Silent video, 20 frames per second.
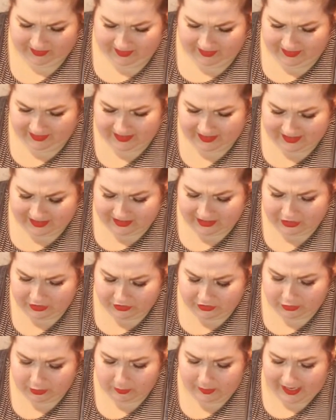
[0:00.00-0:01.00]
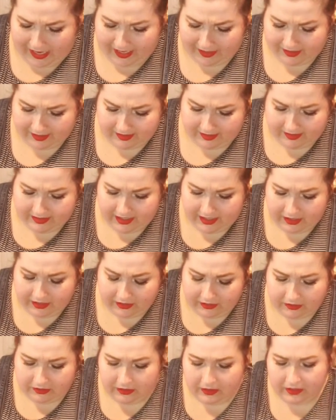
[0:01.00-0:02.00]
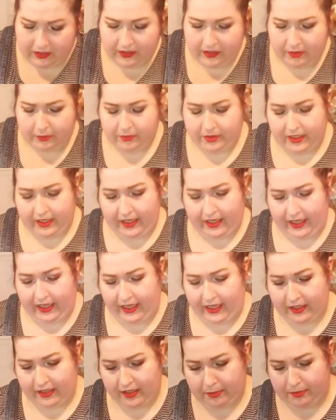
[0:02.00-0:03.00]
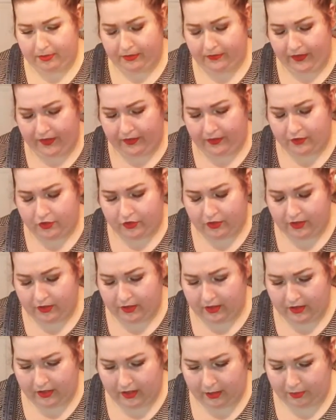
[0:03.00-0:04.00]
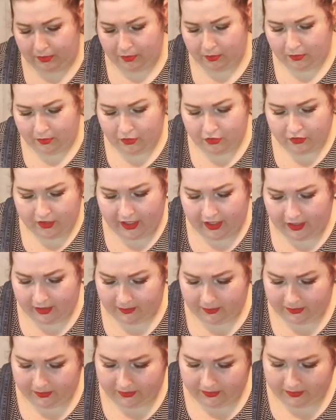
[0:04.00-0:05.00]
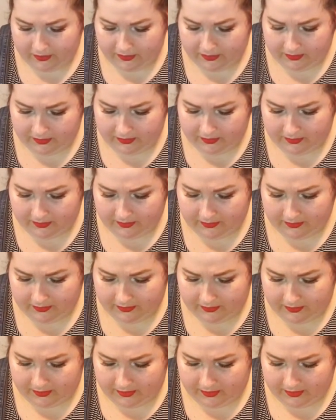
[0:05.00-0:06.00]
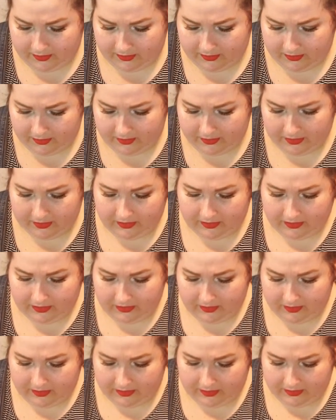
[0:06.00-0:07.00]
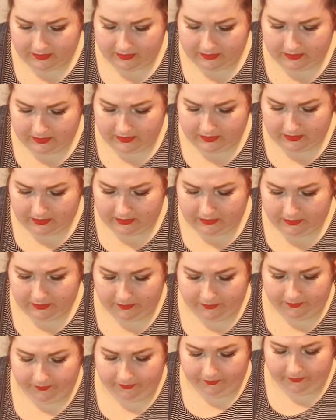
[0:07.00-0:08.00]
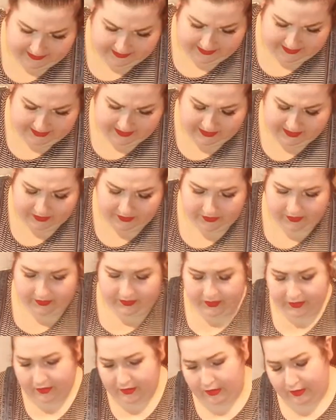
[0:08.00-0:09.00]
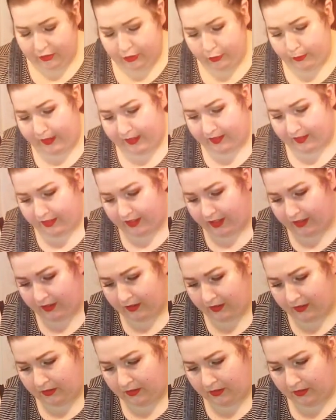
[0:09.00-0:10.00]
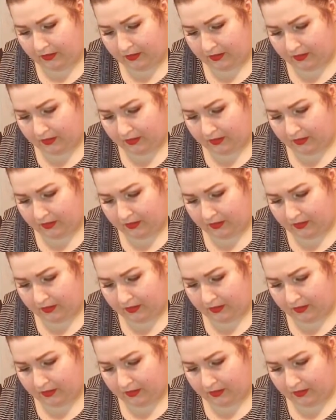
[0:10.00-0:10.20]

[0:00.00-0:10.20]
That's a little too pastel. I'm gonna add a couple more drops. 1, 2. It's still a little too pastel.